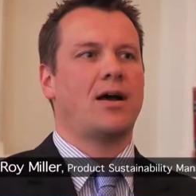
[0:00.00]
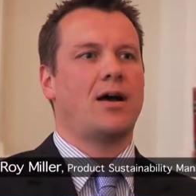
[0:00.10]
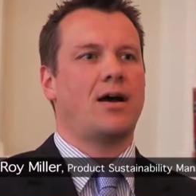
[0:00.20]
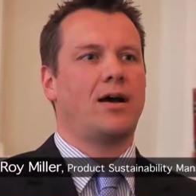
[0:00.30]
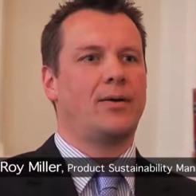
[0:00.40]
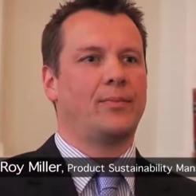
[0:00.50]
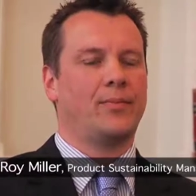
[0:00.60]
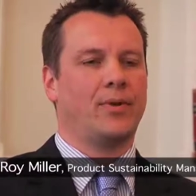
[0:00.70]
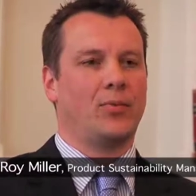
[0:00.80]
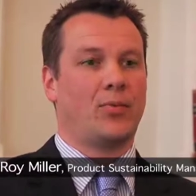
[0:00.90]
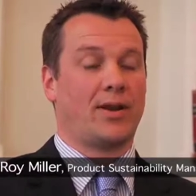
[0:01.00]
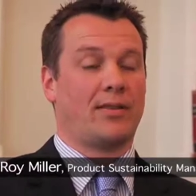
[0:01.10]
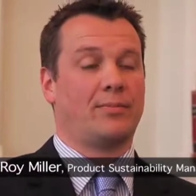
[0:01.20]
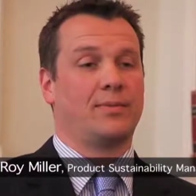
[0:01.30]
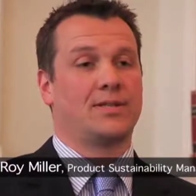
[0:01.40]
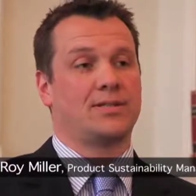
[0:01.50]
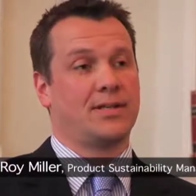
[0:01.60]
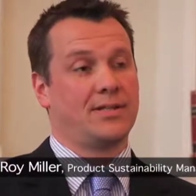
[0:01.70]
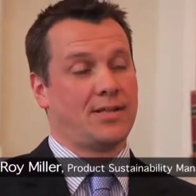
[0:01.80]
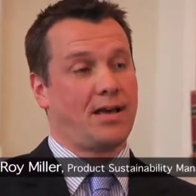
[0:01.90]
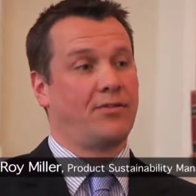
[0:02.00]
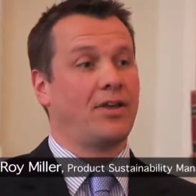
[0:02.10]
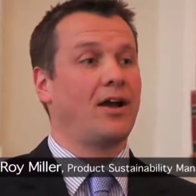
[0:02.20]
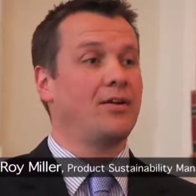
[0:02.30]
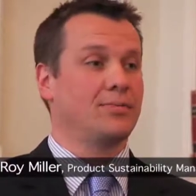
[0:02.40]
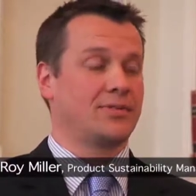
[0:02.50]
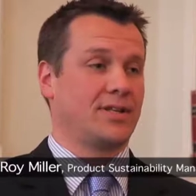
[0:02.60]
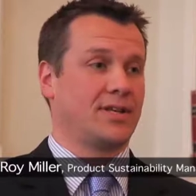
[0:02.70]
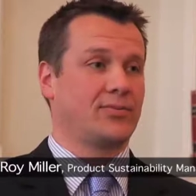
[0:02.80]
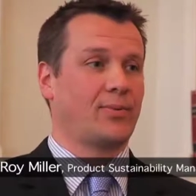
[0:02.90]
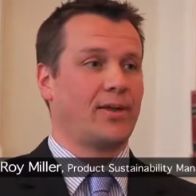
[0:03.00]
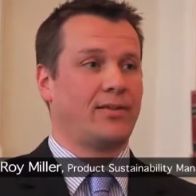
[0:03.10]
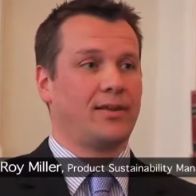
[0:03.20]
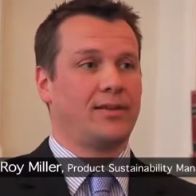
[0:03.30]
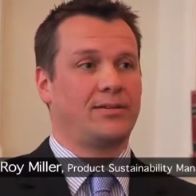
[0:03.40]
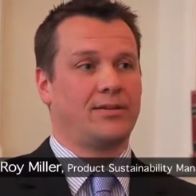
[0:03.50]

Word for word: Um, one of them is, is healthy homes, and that's where the,